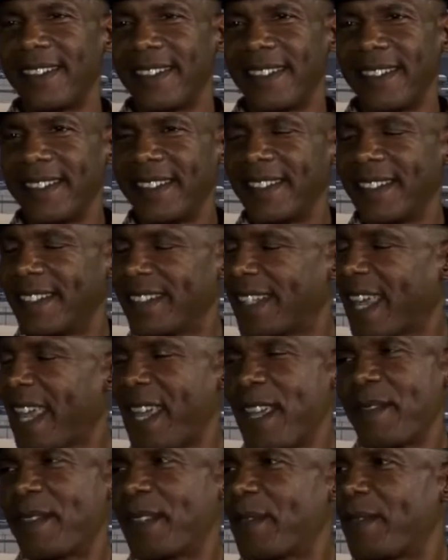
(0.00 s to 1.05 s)
it just
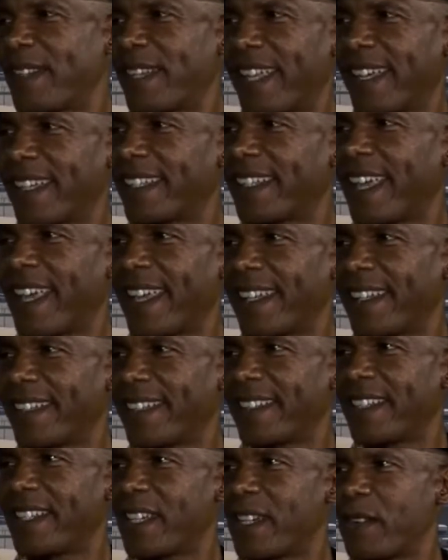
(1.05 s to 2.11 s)
came to me like that.
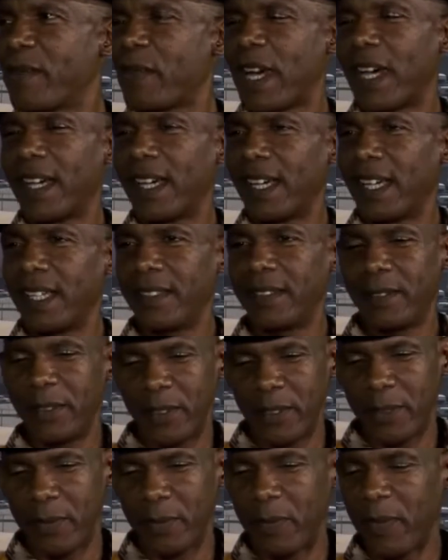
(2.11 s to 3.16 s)
Yeah, my aunt
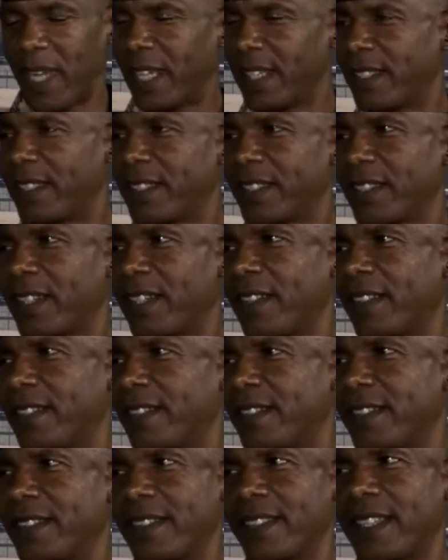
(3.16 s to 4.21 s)
made the shirt,
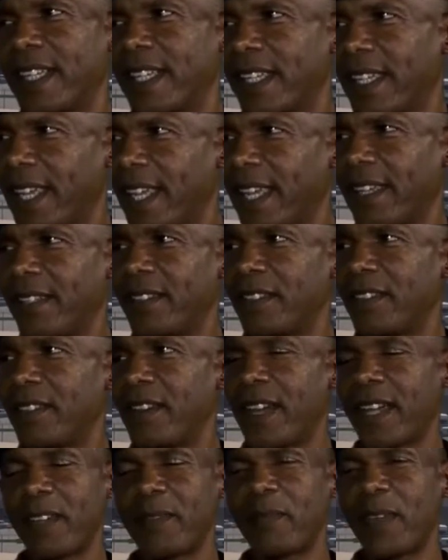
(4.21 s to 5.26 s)
and she was like, hey, you know,
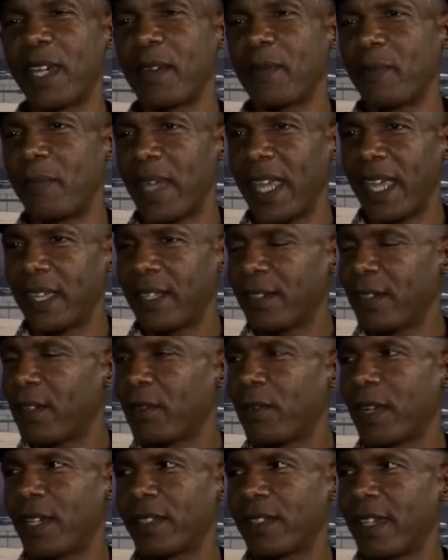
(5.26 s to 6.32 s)
I can make a band to go
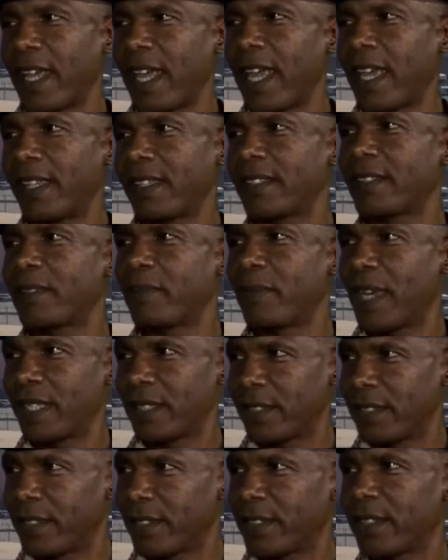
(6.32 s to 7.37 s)
around your hat to match
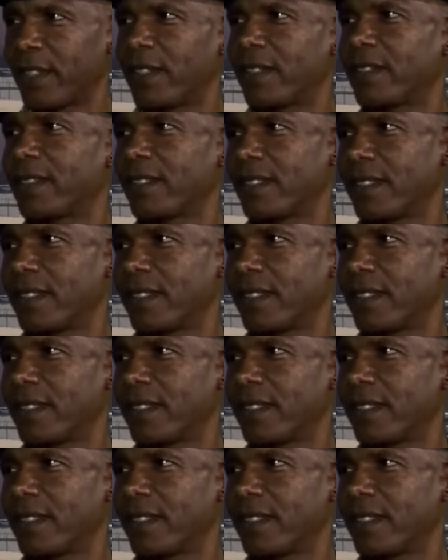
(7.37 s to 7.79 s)
the shirt.